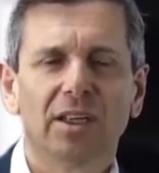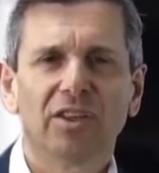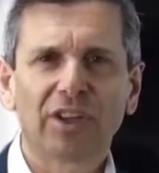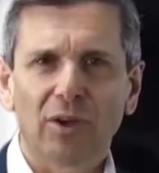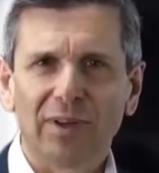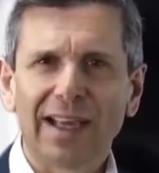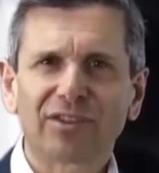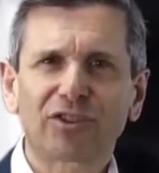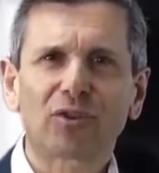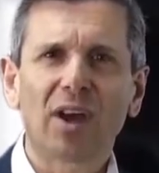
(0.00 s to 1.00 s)
So
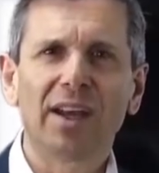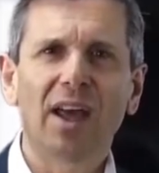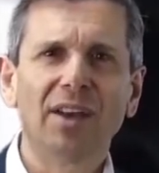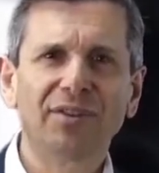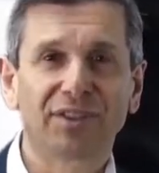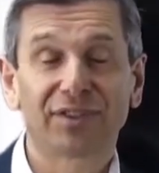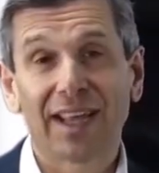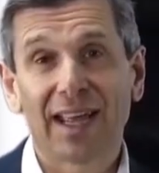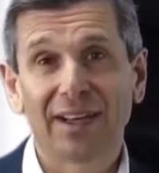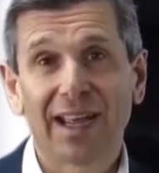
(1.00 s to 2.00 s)
let's try and
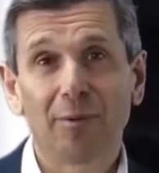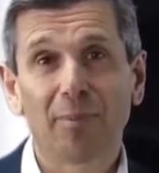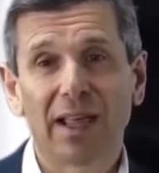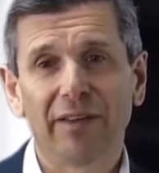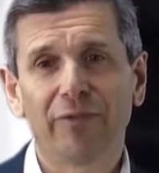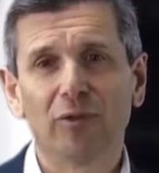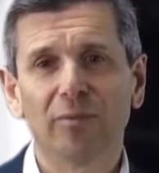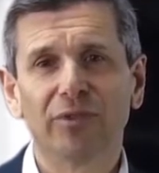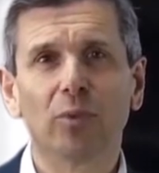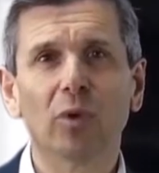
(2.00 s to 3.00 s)
understand how
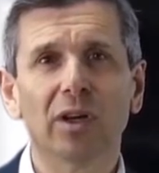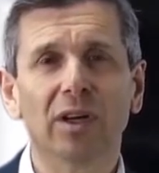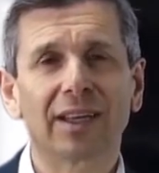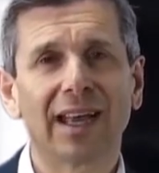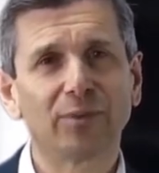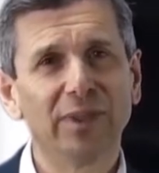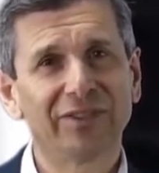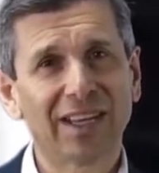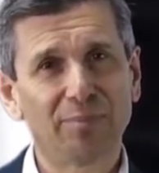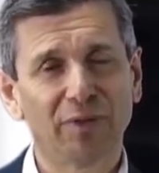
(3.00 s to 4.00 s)
platforms work. As we
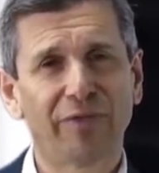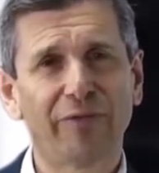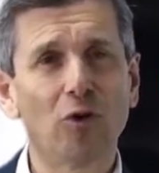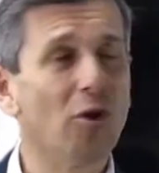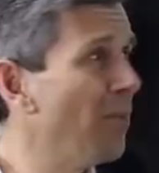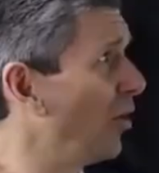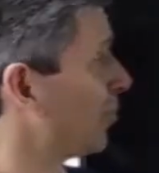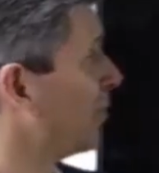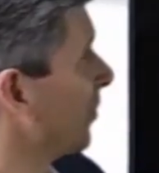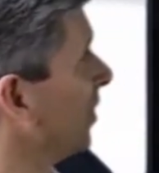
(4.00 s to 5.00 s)
said before,
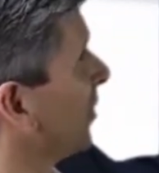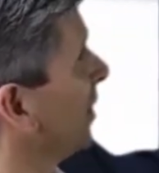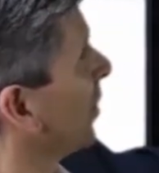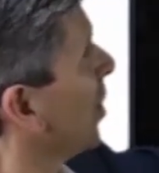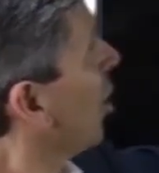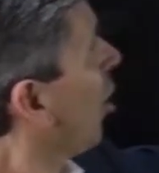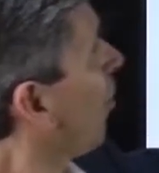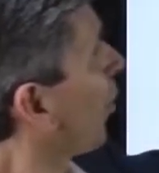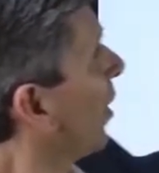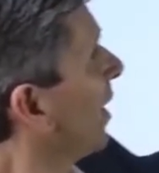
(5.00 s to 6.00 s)
most businesses
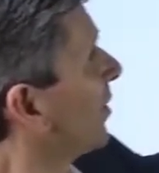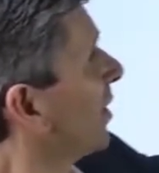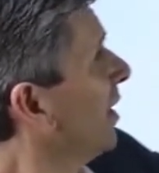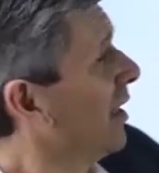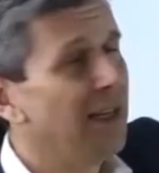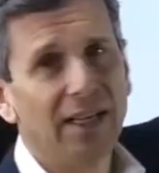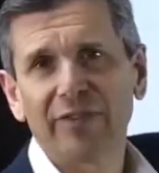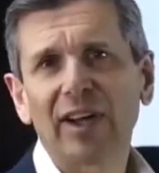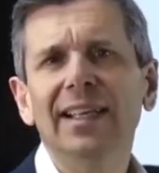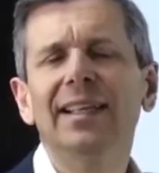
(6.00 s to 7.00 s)
operate in a
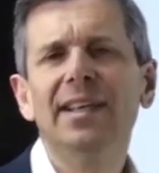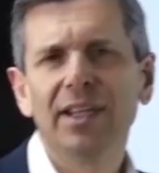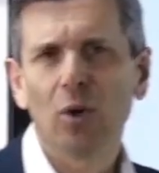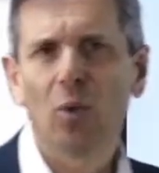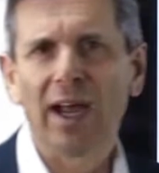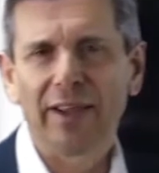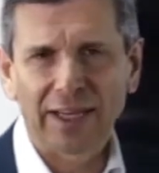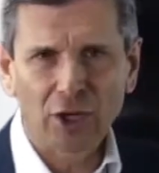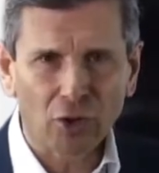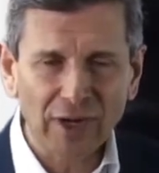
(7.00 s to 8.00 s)
very linear way. They
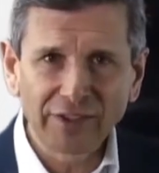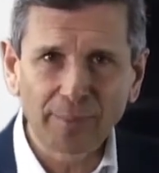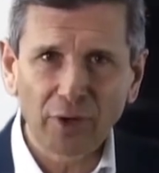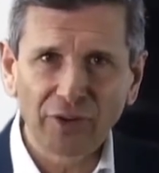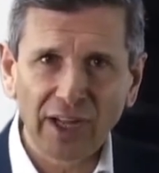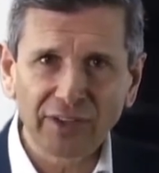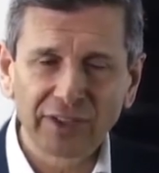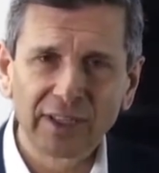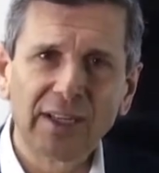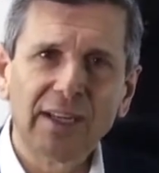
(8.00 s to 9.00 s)
create a product,
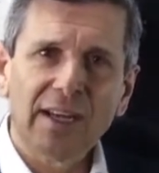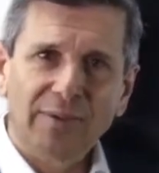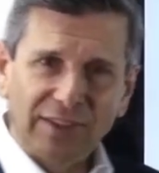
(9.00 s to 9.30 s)
they